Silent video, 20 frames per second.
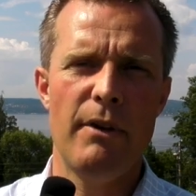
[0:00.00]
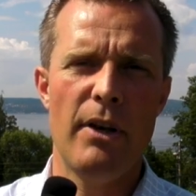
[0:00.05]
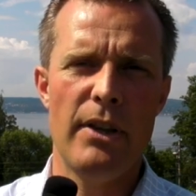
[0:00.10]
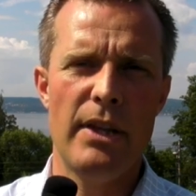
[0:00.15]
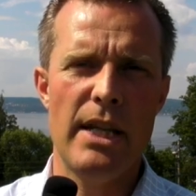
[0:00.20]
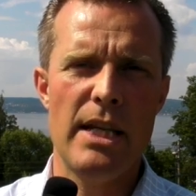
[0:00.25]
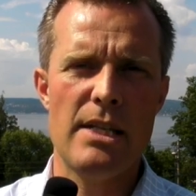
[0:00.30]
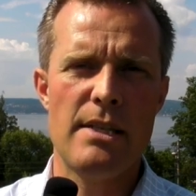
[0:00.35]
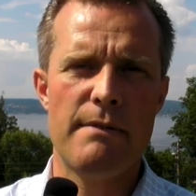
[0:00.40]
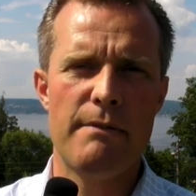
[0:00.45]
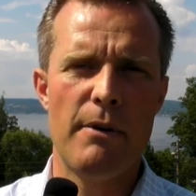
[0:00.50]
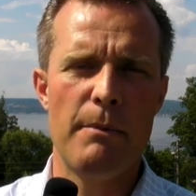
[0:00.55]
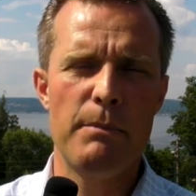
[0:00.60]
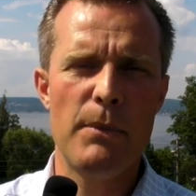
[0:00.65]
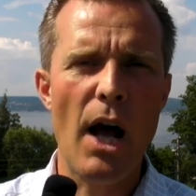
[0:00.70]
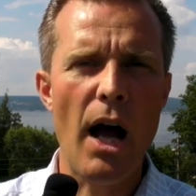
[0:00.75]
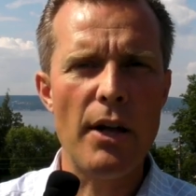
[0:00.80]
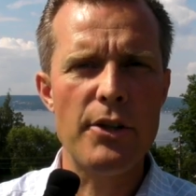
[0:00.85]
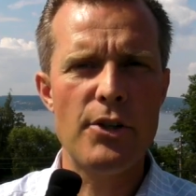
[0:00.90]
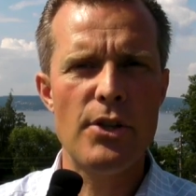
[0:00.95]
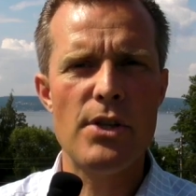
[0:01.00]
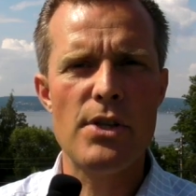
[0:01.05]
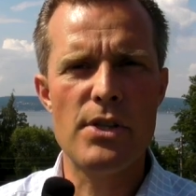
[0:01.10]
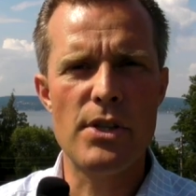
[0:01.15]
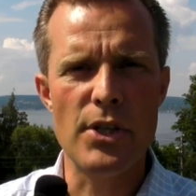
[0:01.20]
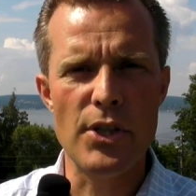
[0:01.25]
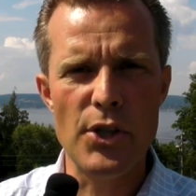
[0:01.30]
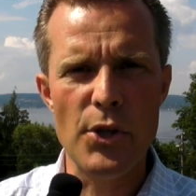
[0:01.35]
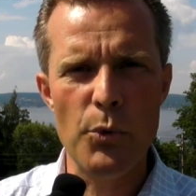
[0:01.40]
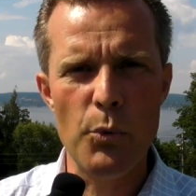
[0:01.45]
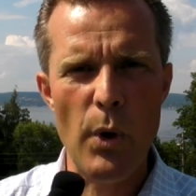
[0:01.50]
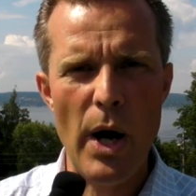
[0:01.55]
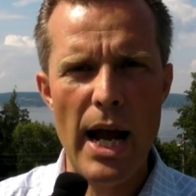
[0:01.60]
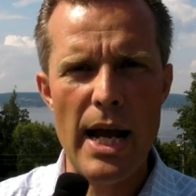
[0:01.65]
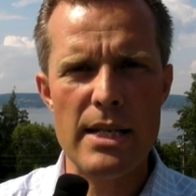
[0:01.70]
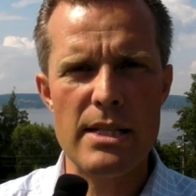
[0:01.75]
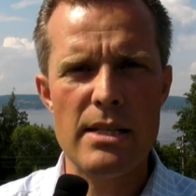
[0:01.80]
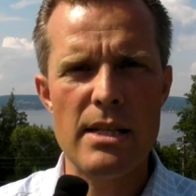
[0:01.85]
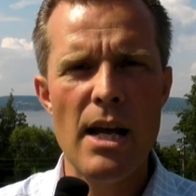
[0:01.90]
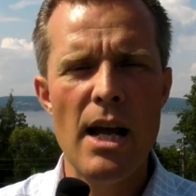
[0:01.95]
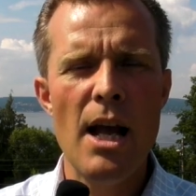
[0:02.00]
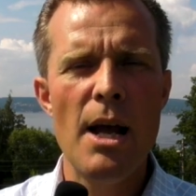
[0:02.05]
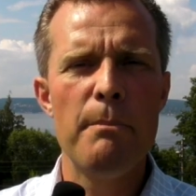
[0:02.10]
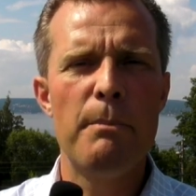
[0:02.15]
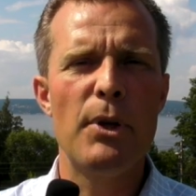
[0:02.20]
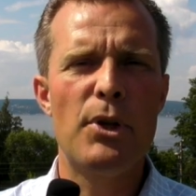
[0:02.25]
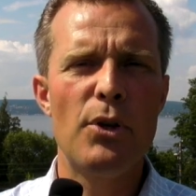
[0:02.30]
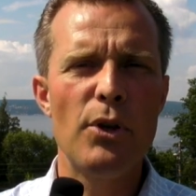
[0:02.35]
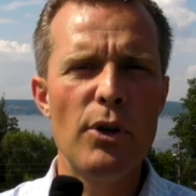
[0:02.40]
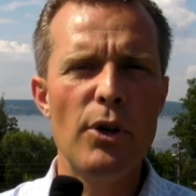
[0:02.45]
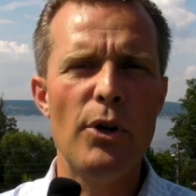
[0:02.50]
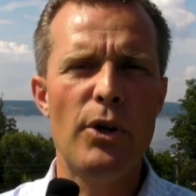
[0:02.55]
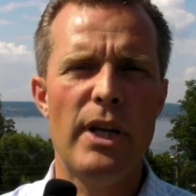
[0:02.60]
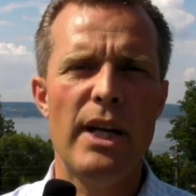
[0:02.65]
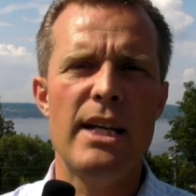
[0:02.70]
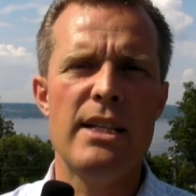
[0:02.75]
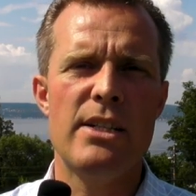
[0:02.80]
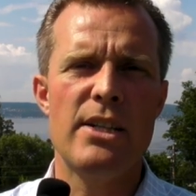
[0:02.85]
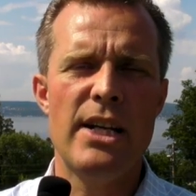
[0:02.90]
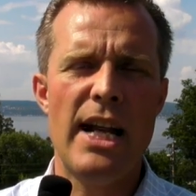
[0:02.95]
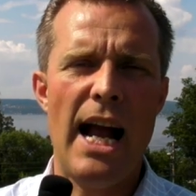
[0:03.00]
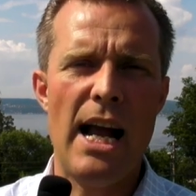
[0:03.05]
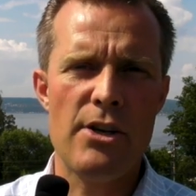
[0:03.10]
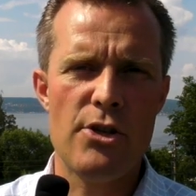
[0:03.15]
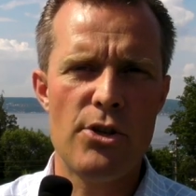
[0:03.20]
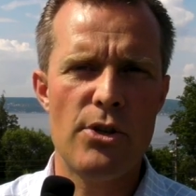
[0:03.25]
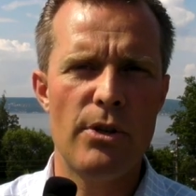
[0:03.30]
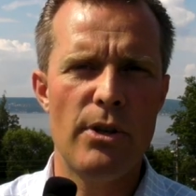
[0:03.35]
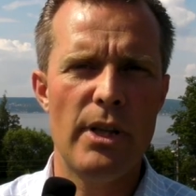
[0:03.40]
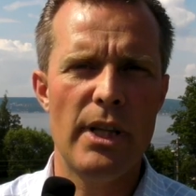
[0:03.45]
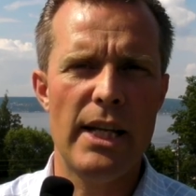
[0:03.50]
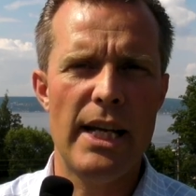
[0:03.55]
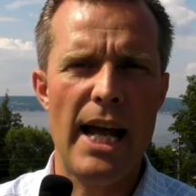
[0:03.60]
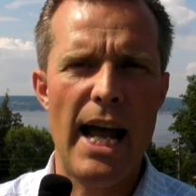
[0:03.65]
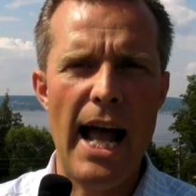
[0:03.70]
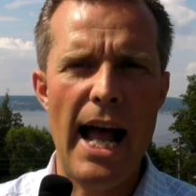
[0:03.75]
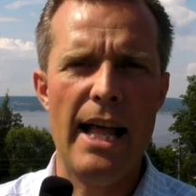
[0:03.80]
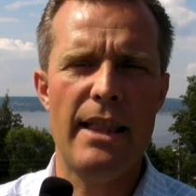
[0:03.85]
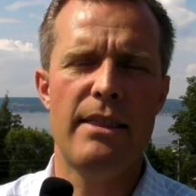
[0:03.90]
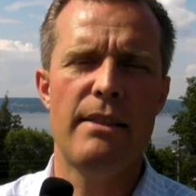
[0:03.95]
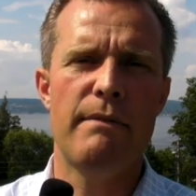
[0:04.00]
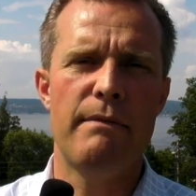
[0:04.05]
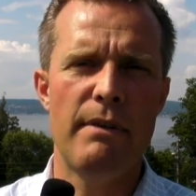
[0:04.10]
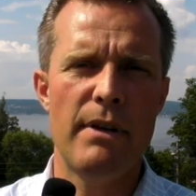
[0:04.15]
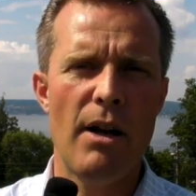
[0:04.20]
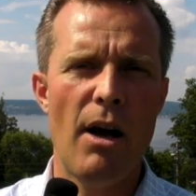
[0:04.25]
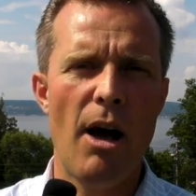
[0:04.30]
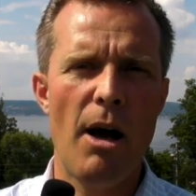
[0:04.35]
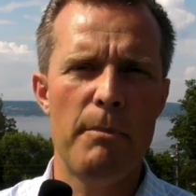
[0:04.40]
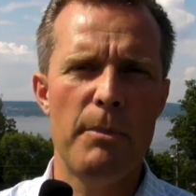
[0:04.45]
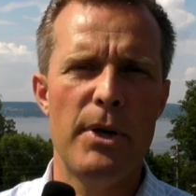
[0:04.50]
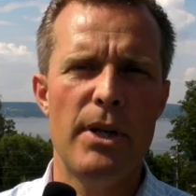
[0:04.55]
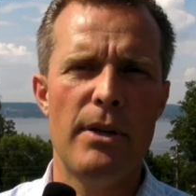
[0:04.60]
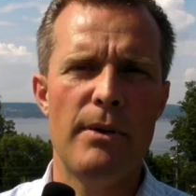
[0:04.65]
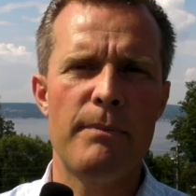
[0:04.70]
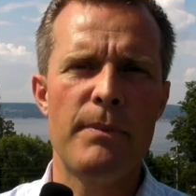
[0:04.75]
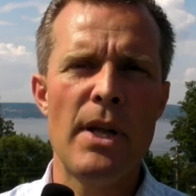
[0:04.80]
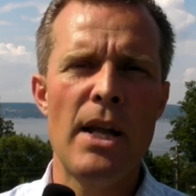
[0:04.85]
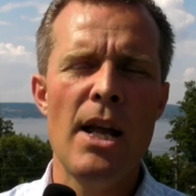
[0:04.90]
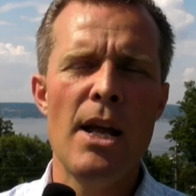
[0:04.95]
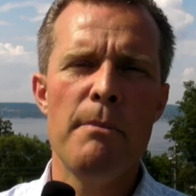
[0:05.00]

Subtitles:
on this from not just the US, but to look internationally at the phenomenon.